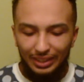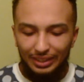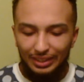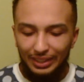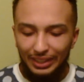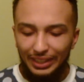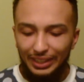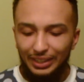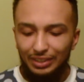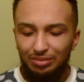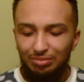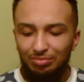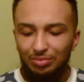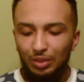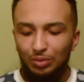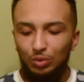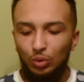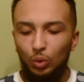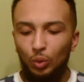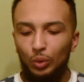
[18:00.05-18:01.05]
Then,
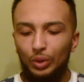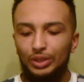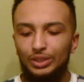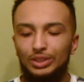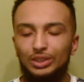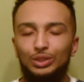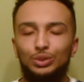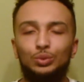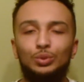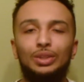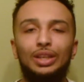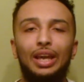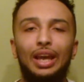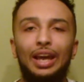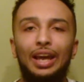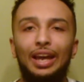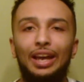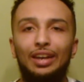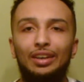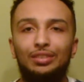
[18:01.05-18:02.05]
of course, we
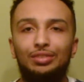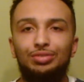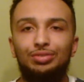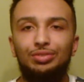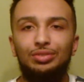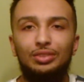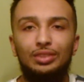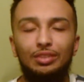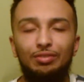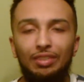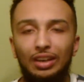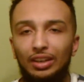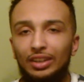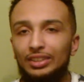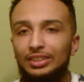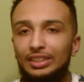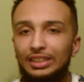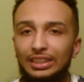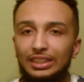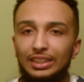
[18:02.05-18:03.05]
have
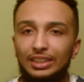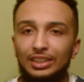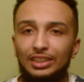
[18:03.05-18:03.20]
Valentina